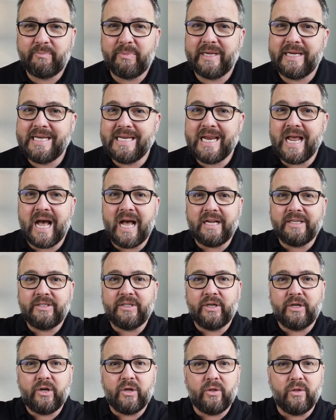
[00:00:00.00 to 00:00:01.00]
but not
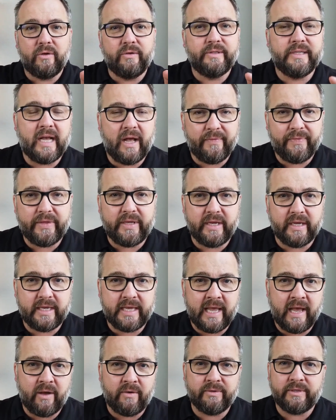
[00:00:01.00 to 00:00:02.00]
to close out the
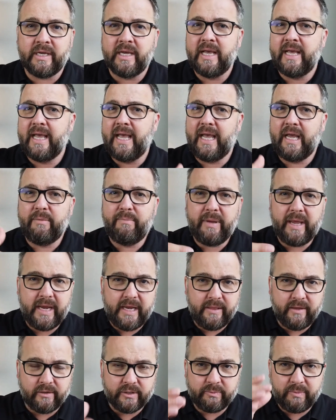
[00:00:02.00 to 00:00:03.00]
account and
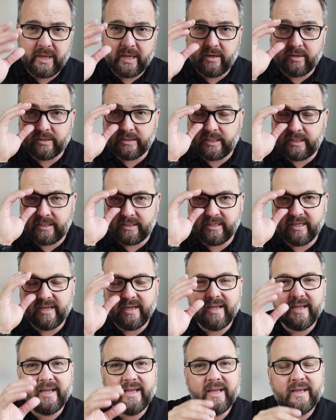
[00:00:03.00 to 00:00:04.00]
pay those penalties.